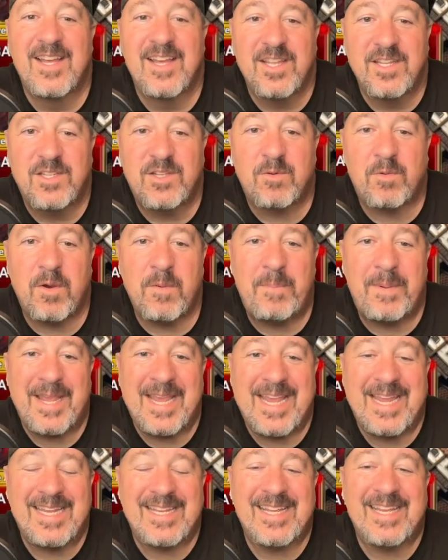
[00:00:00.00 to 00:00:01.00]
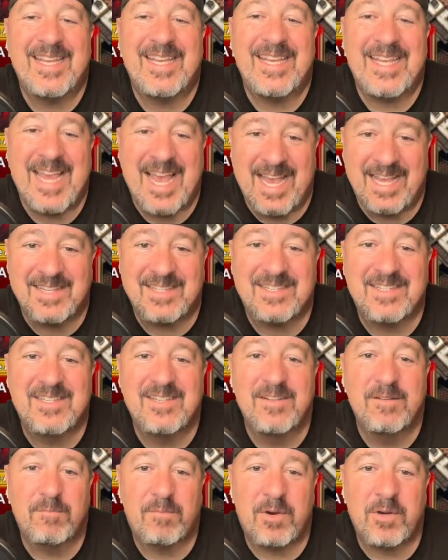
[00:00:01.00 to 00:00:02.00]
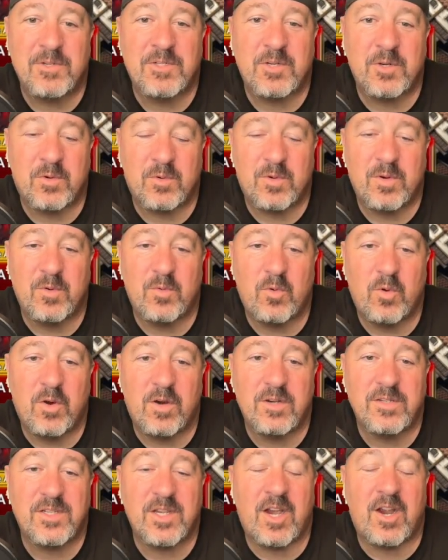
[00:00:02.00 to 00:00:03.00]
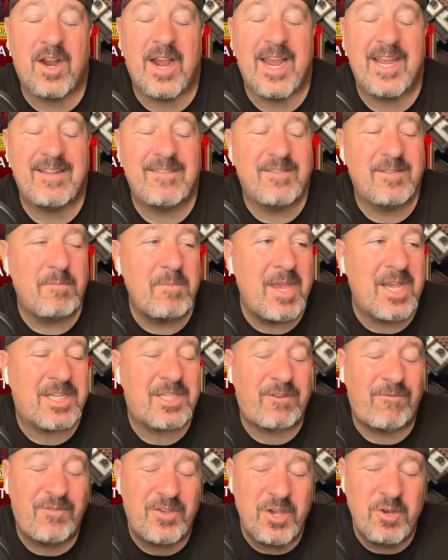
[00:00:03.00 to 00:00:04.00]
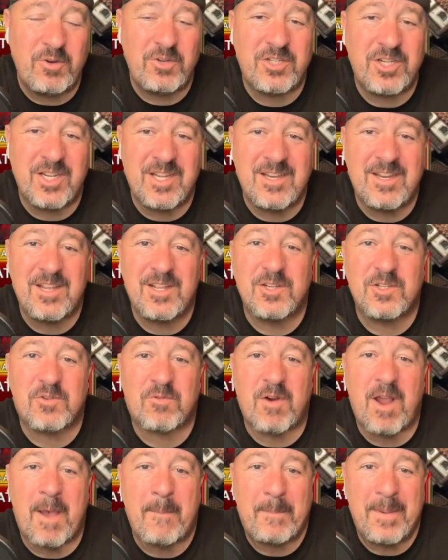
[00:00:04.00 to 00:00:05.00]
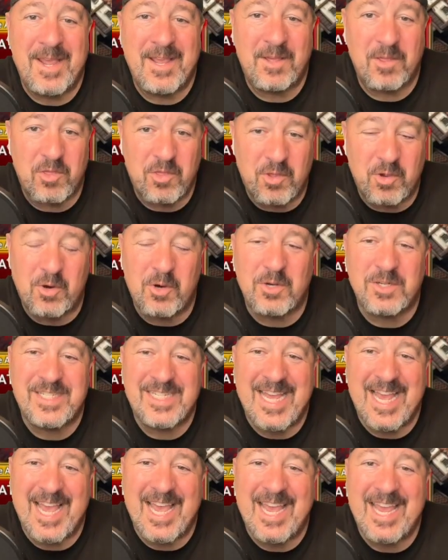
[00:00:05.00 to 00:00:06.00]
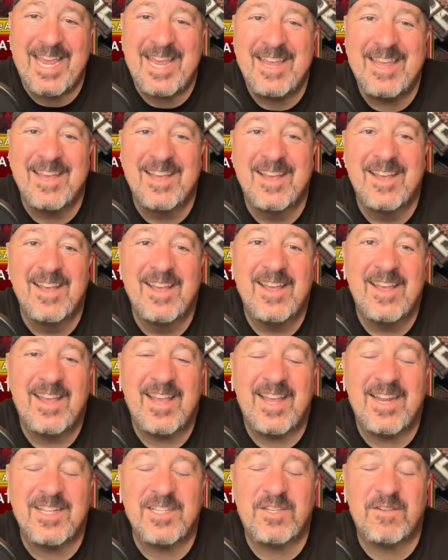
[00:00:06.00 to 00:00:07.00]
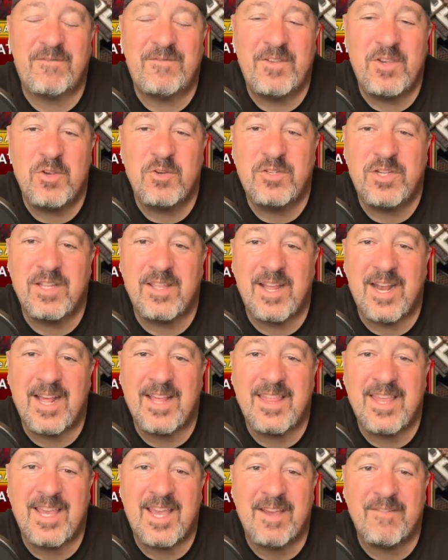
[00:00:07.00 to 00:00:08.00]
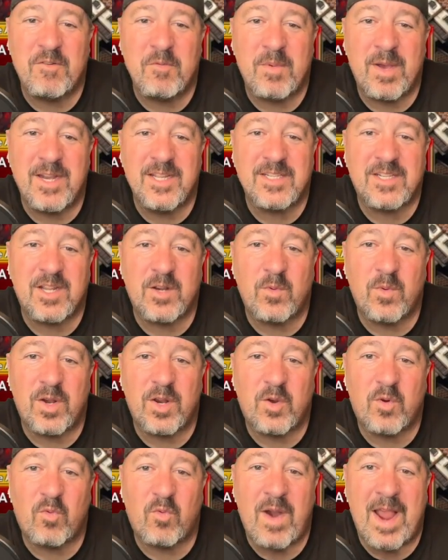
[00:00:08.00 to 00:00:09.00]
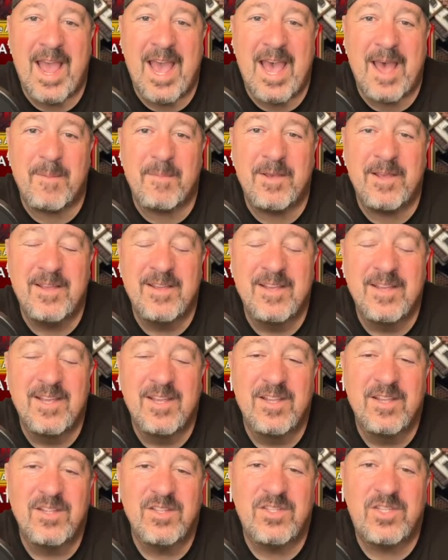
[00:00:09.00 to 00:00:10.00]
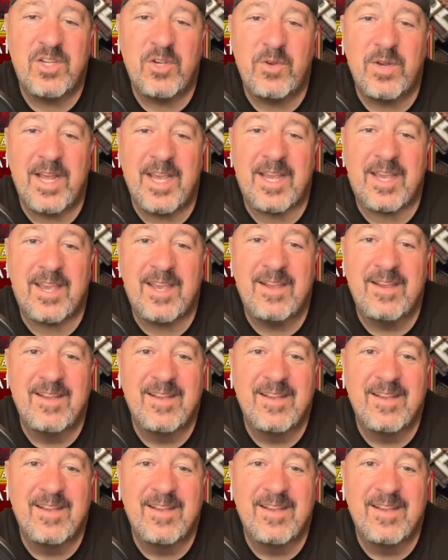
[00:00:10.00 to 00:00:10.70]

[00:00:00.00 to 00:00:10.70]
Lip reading: to repeat. Yes, personal rewards. All right, Mixed Fusion dropping Thursday. It is a fusion that I think everybody's going to want to grab. Tunic.